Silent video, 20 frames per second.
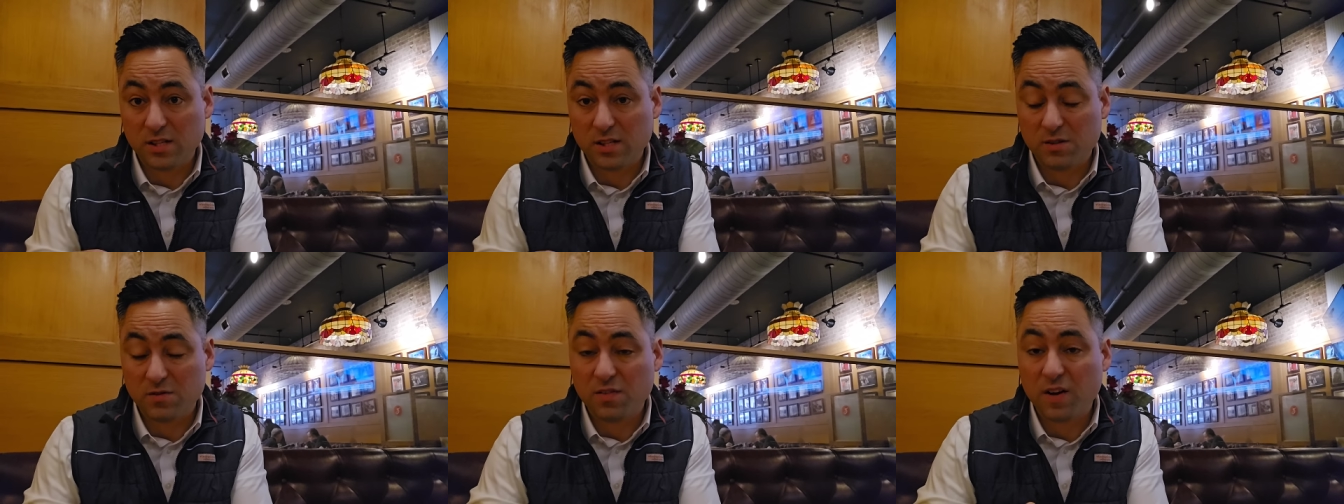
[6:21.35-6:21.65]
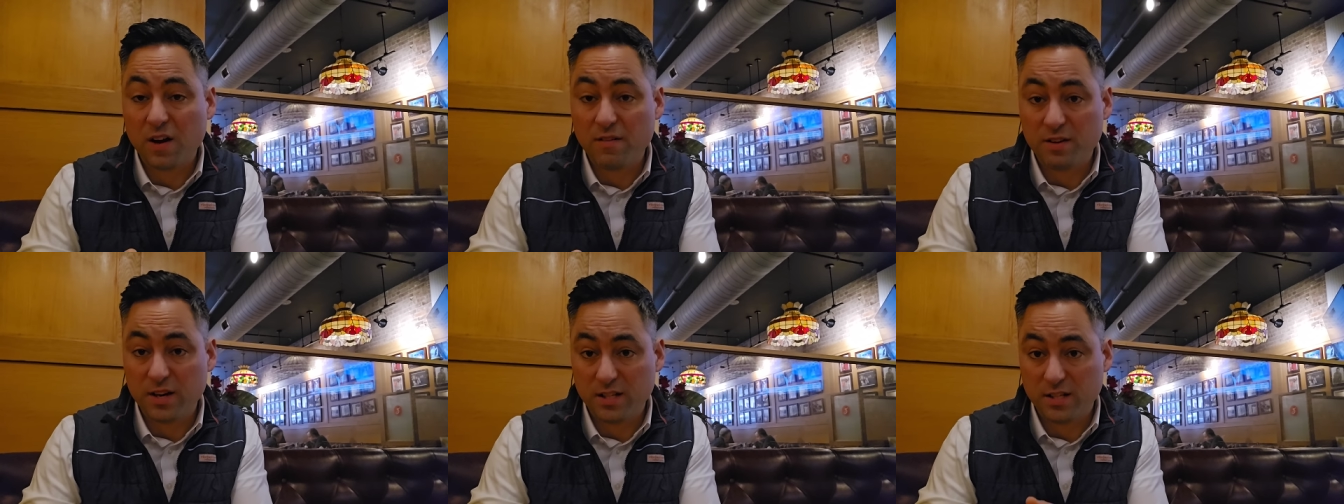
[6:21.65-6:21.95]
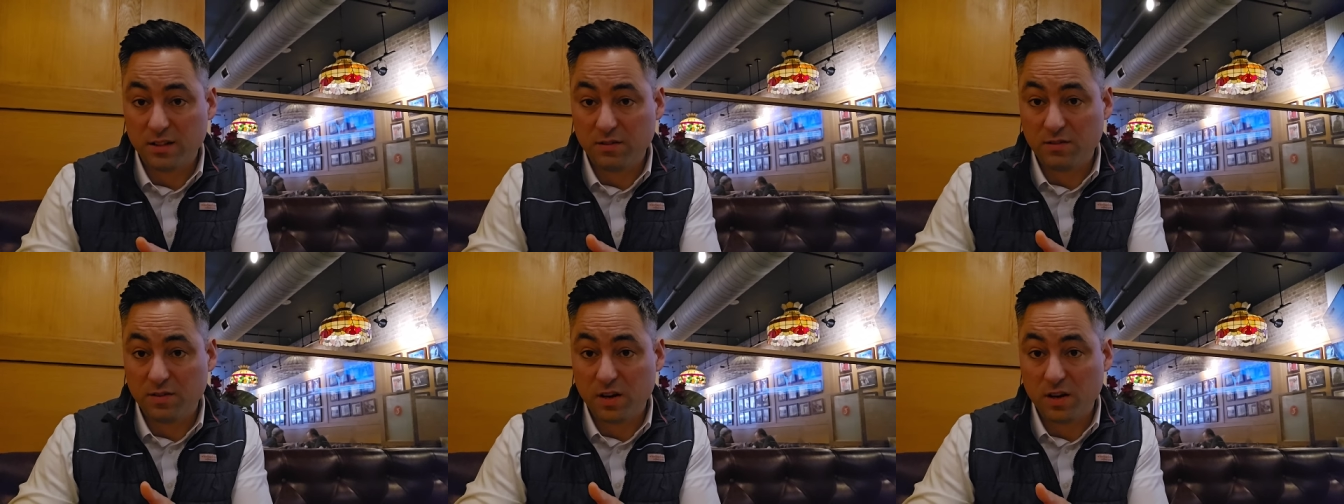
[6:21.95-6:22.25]
is
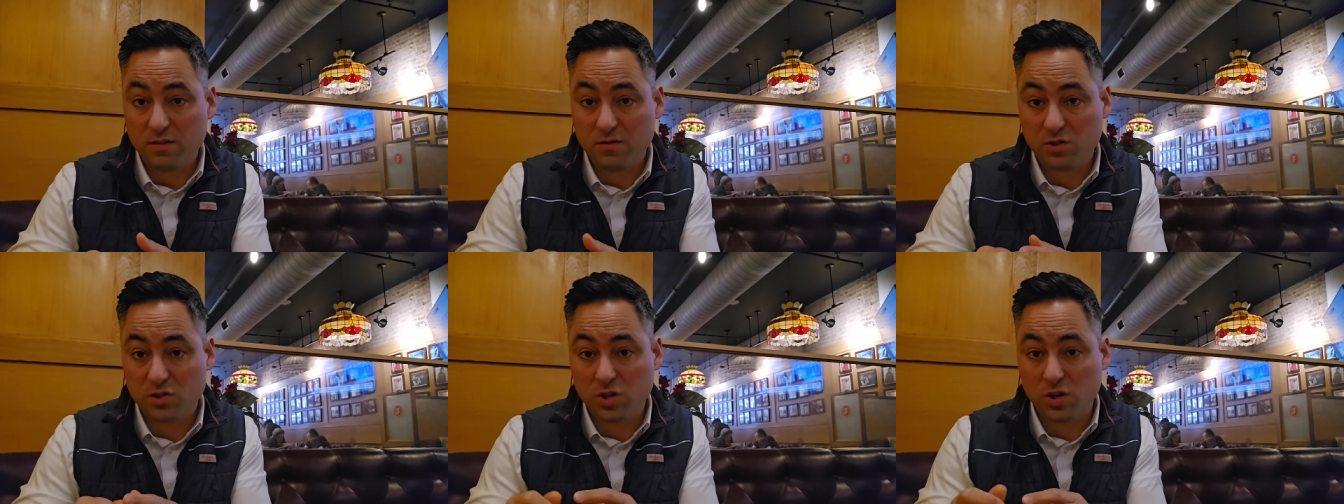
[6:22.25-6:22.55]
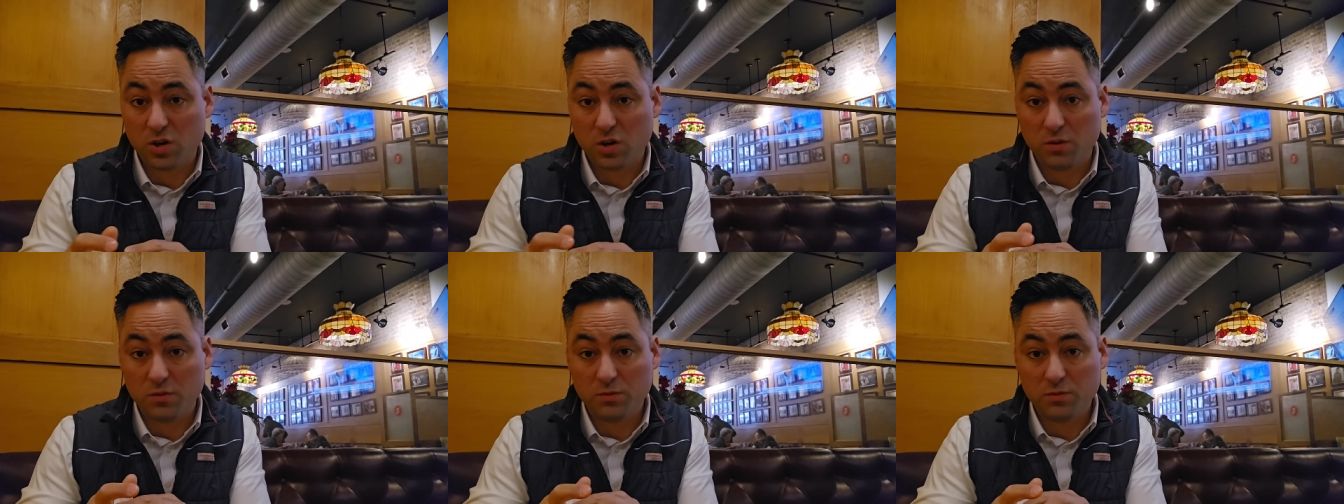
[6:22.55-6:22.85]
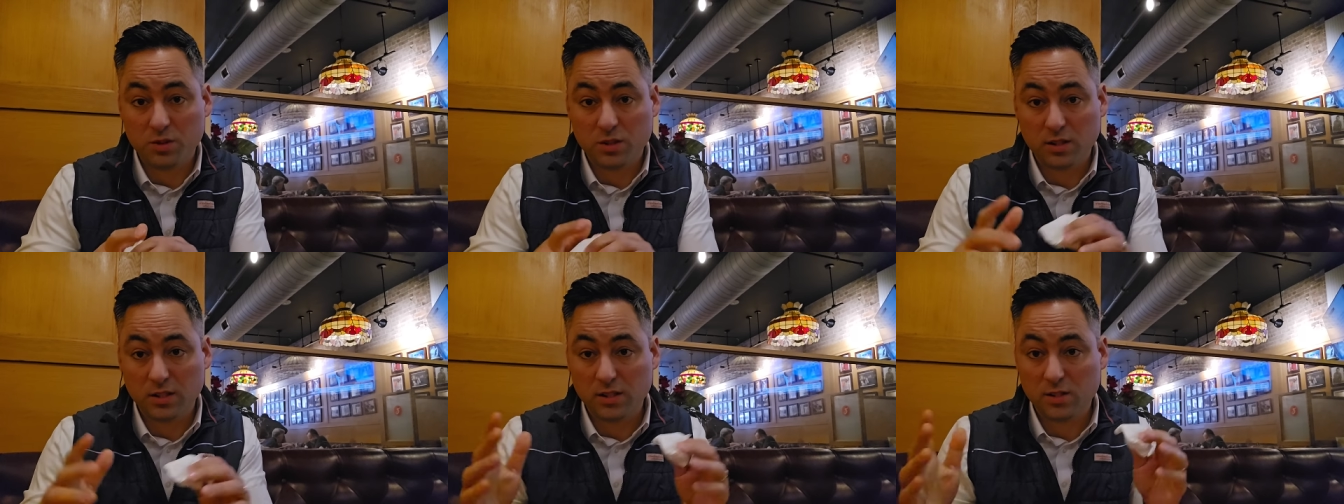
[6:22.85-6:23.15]
$5.95, so
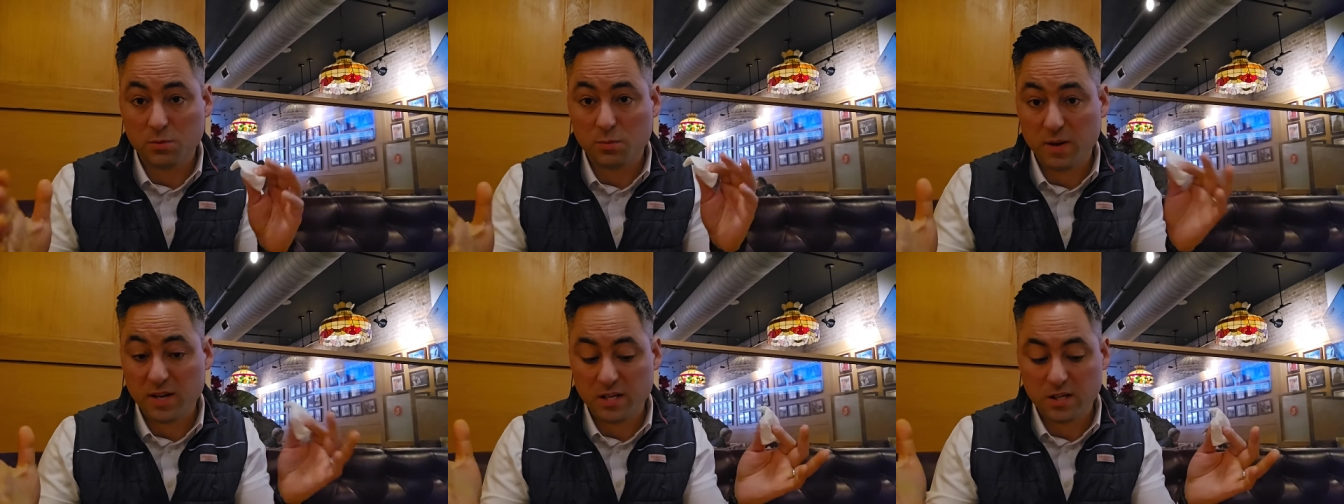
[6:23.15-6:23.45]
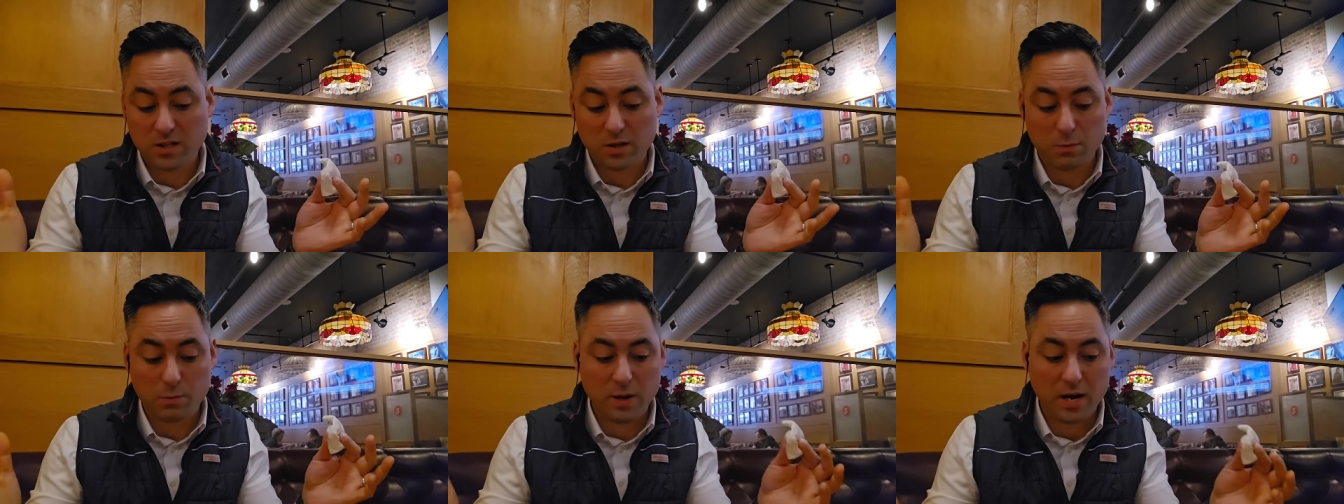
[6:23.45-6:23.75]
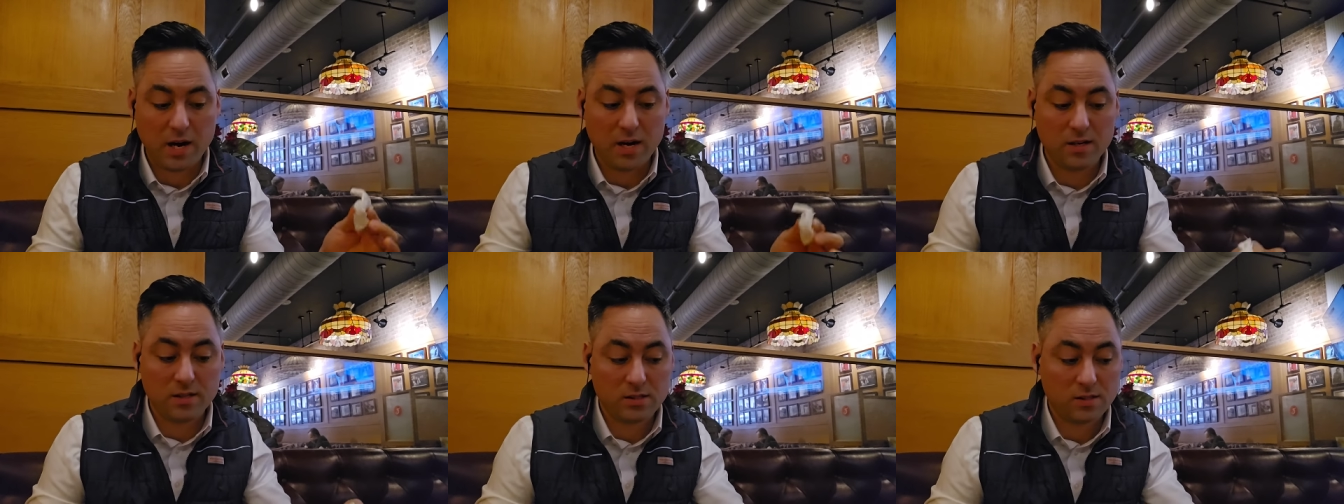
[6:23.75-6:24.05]
let's make a
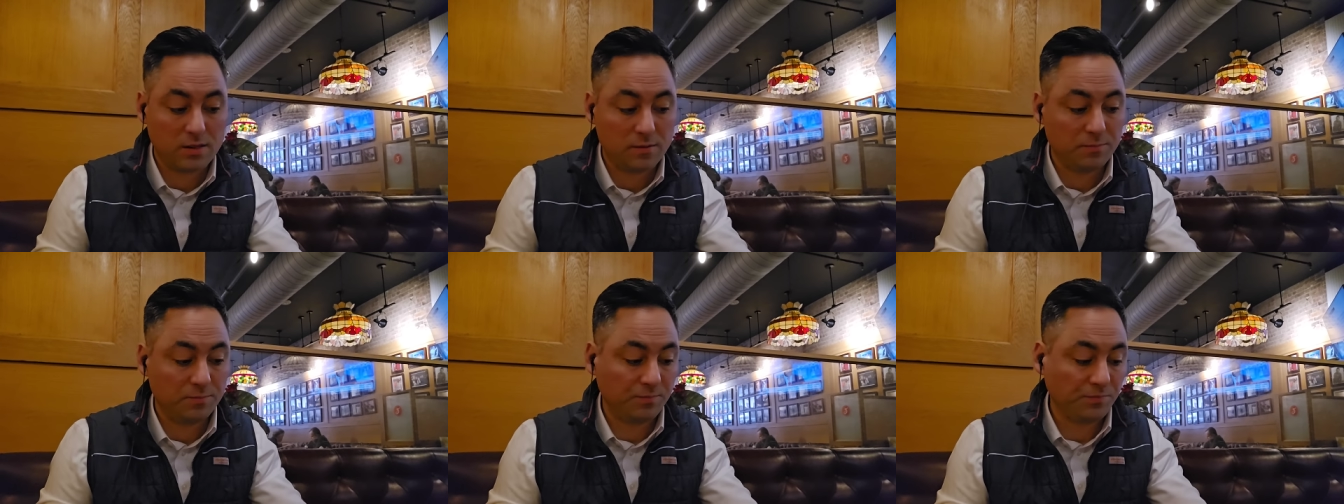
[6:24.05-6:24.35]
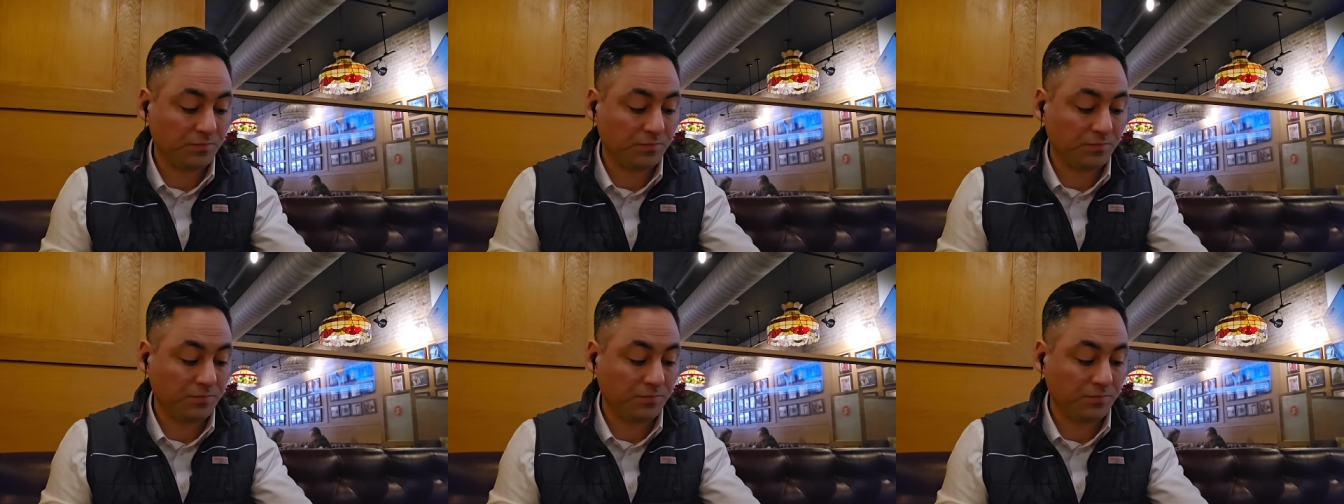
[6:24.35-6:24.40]
comparison.